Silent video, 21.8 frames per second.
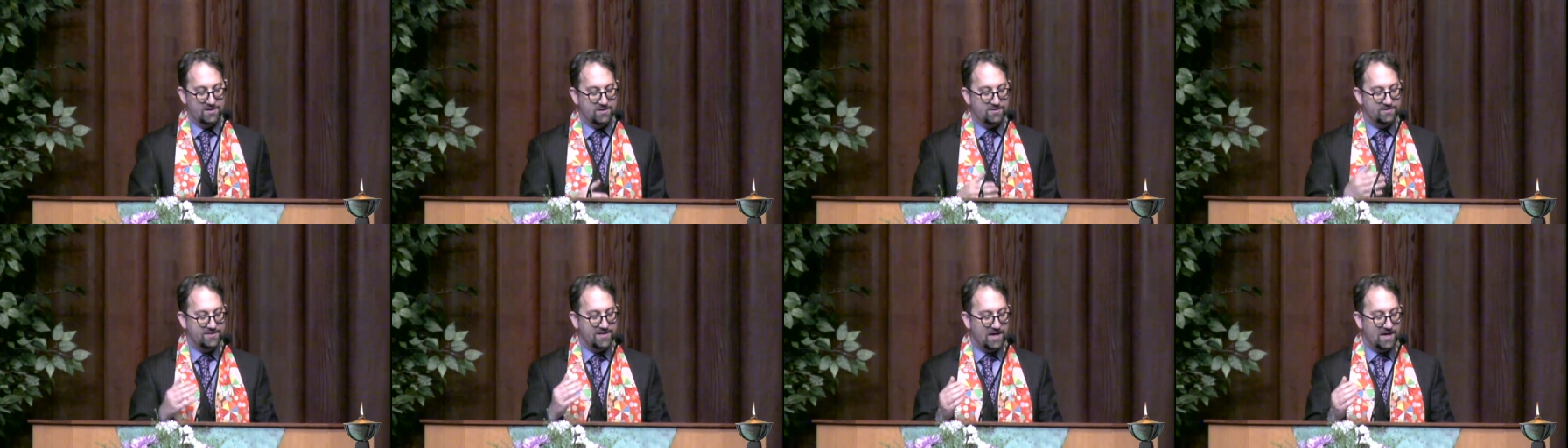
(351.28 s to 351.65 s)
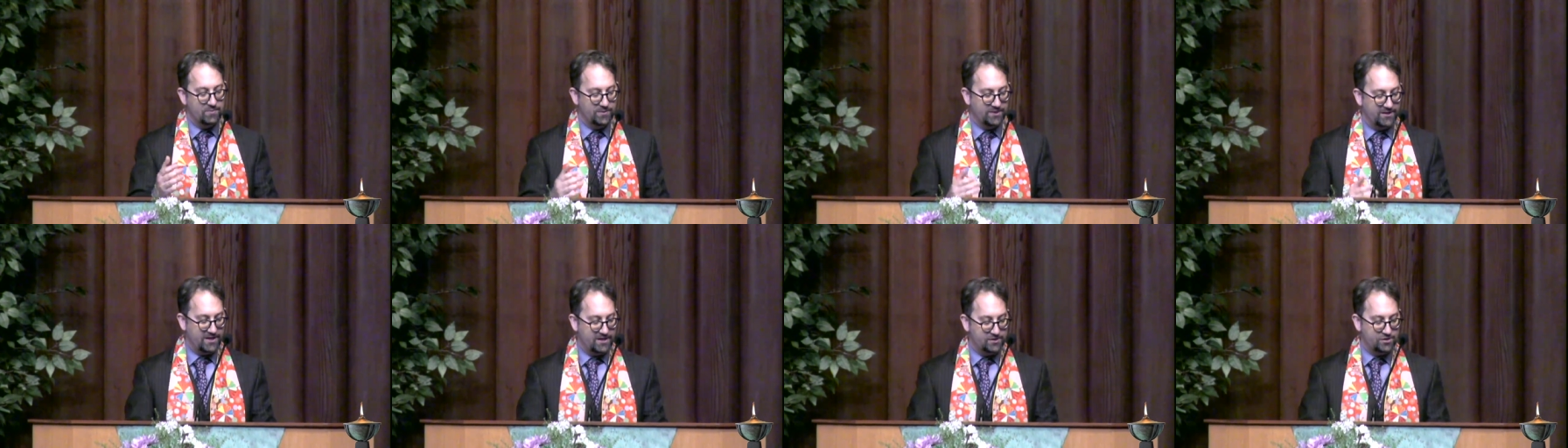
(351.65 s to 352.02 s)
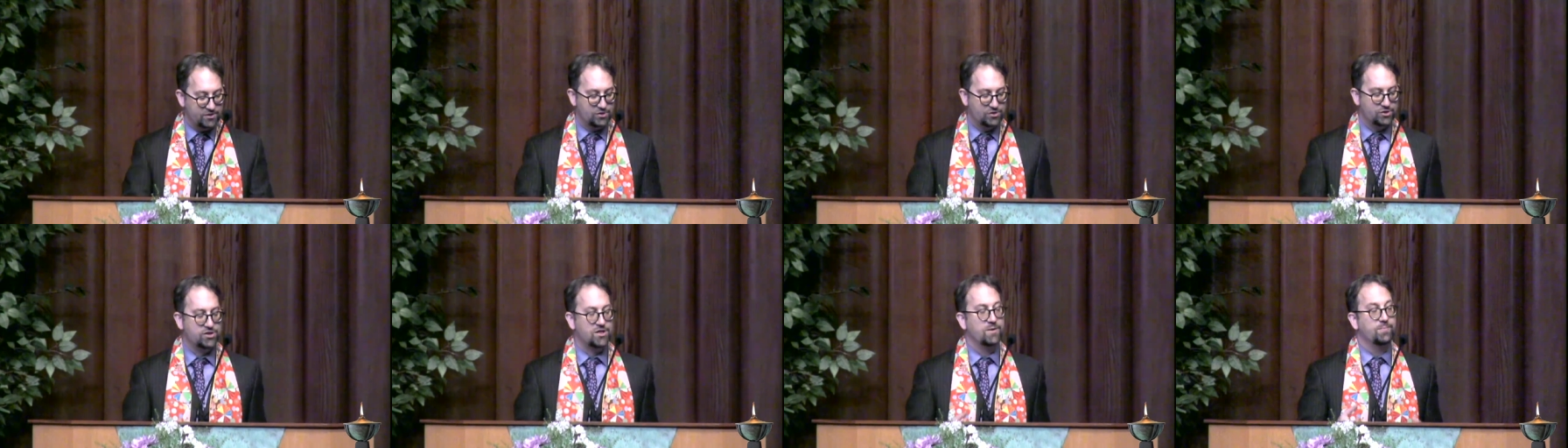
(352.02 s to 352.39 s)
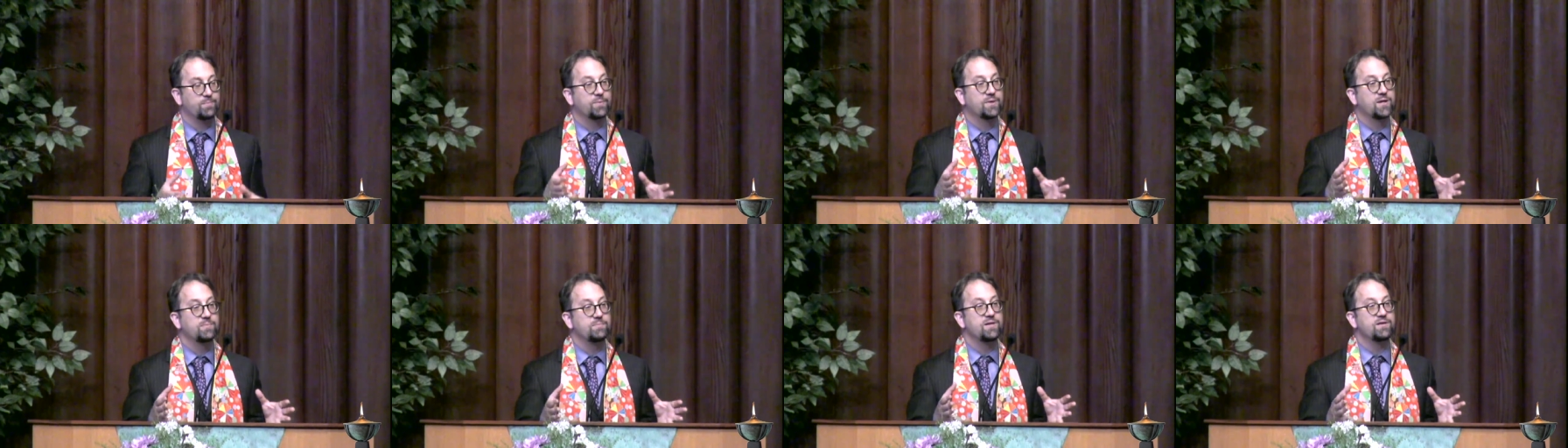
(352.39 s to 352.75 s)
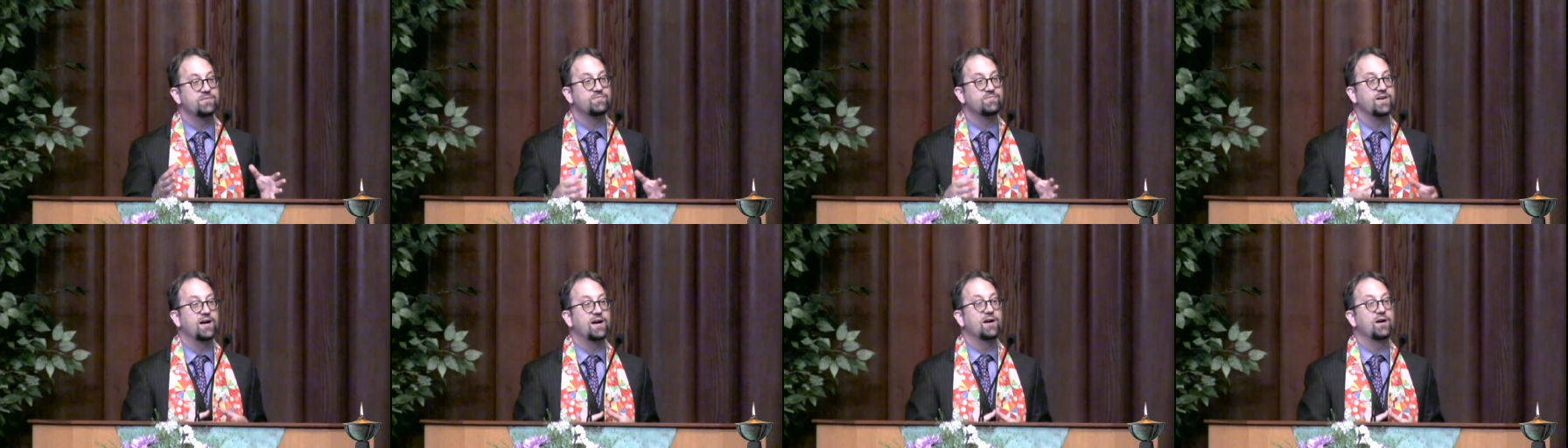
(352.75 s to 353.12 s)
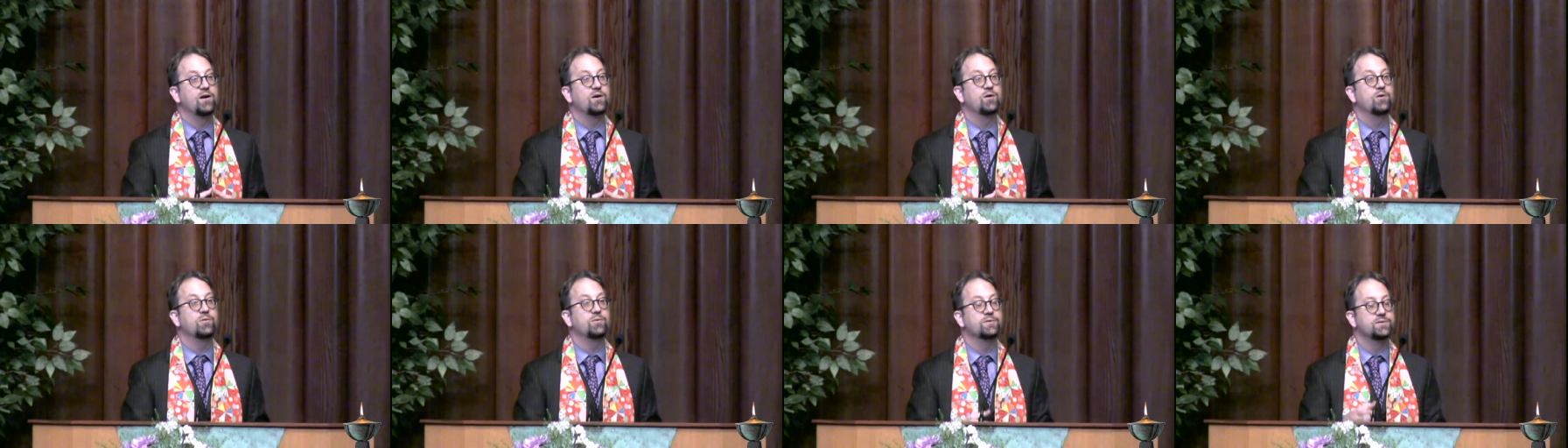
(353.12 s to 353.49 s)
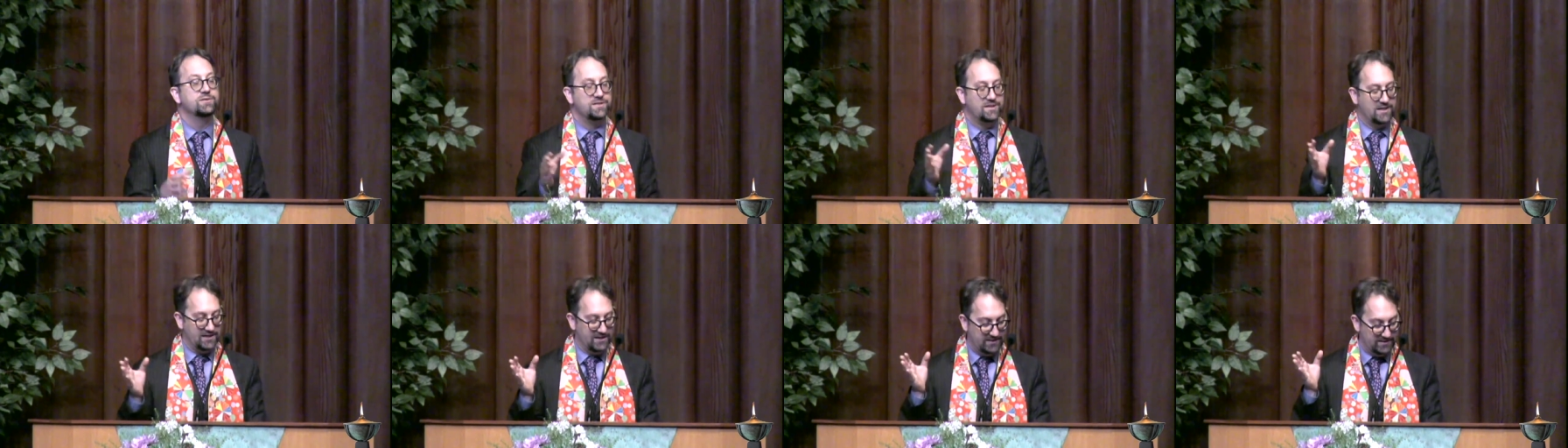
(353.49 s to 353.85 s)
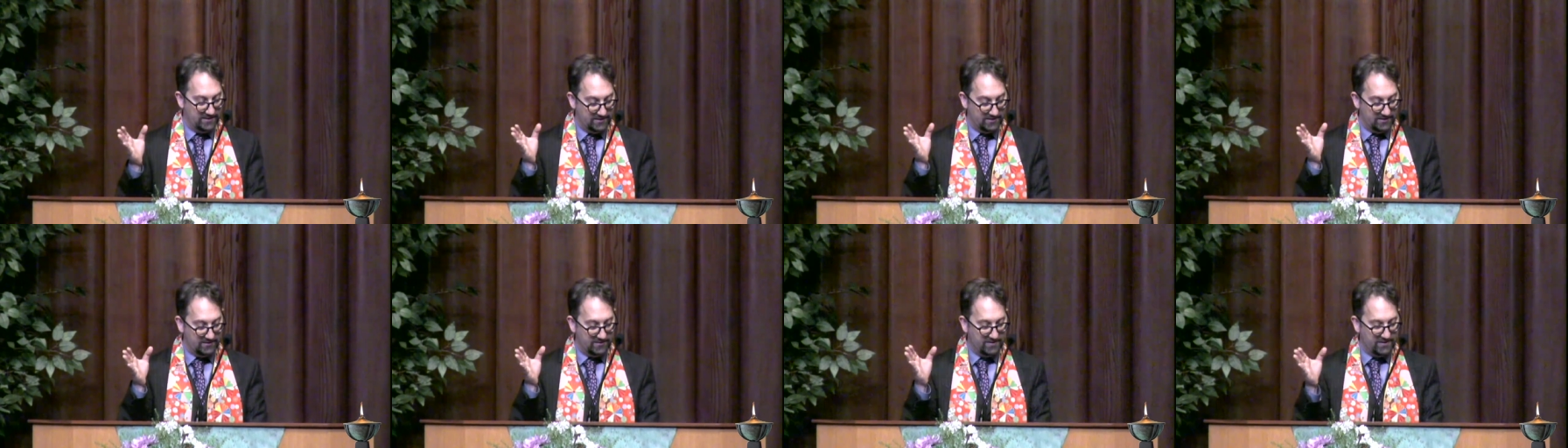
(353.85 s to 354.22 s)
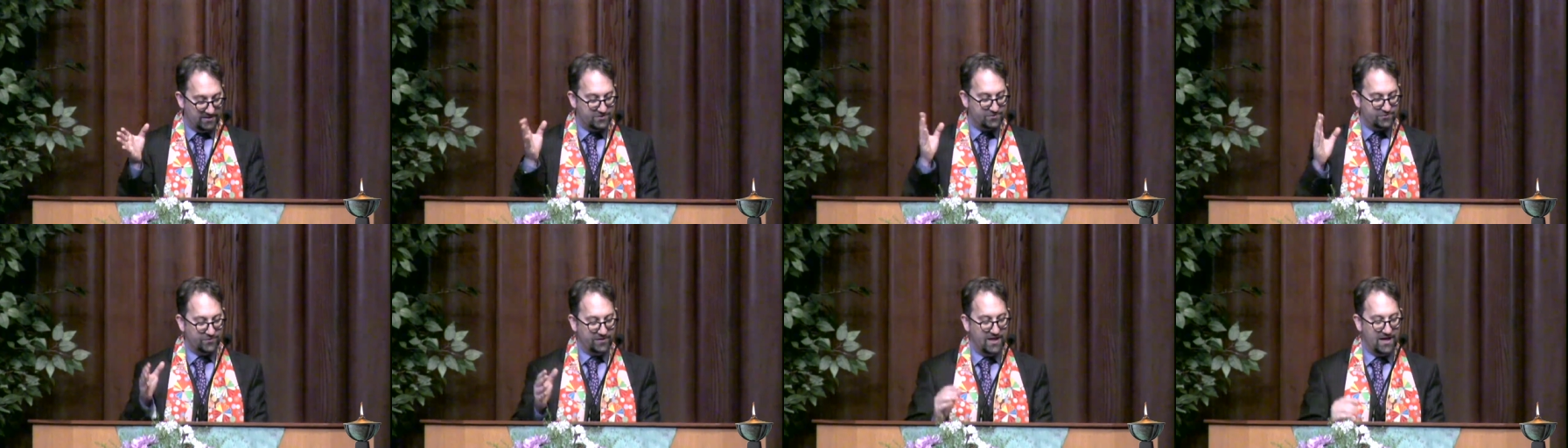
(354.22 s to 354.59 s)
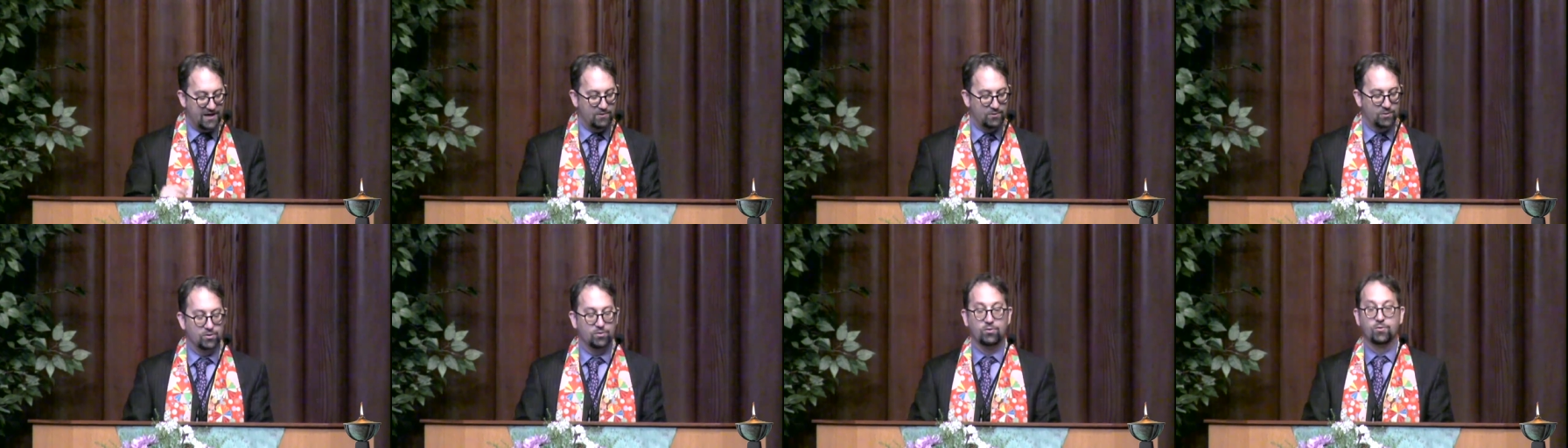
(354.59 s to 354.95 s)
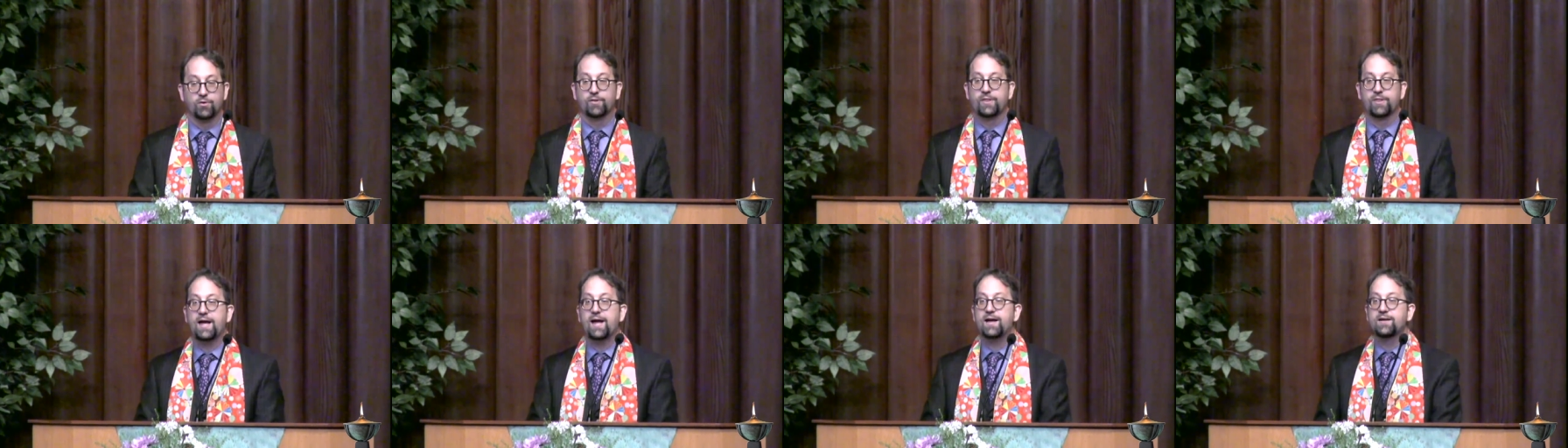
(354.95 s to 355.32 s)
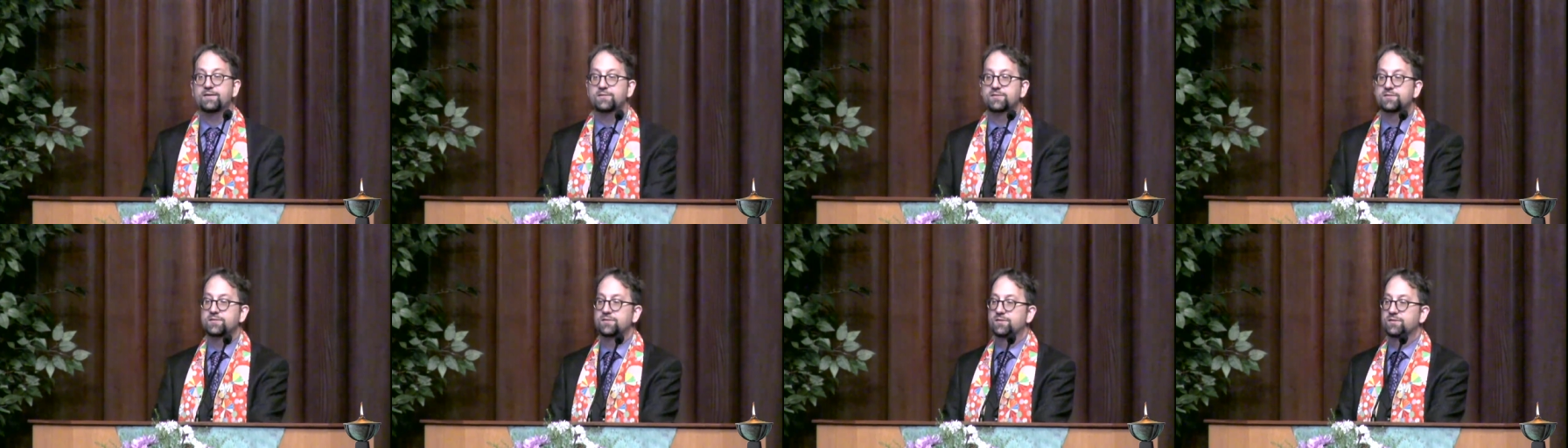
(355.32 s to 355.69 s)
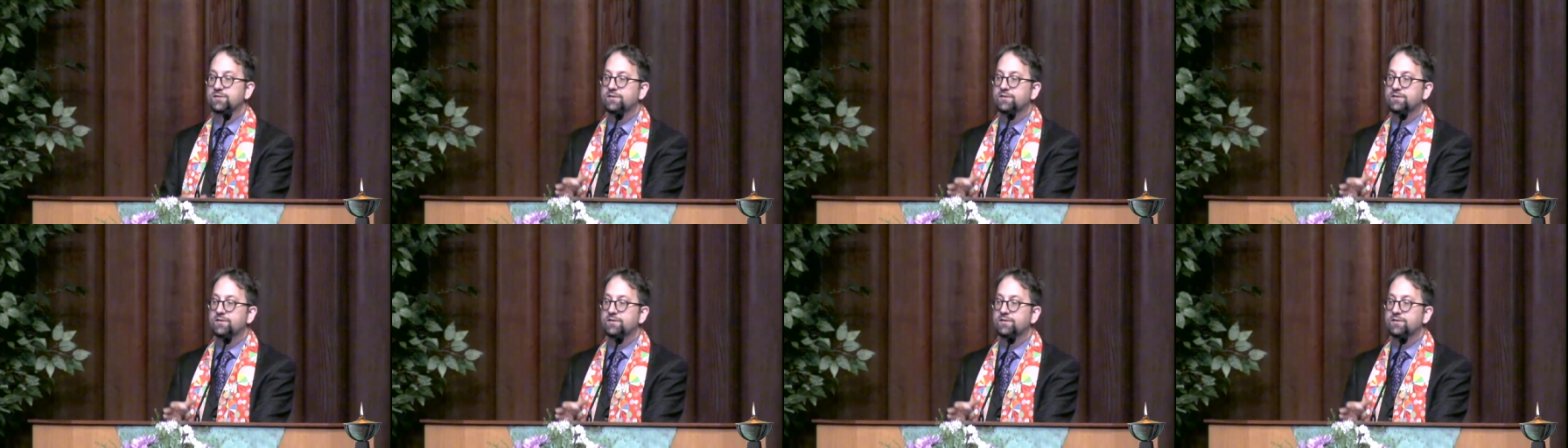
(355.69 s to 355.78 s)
That relationship can be found in this flower or that,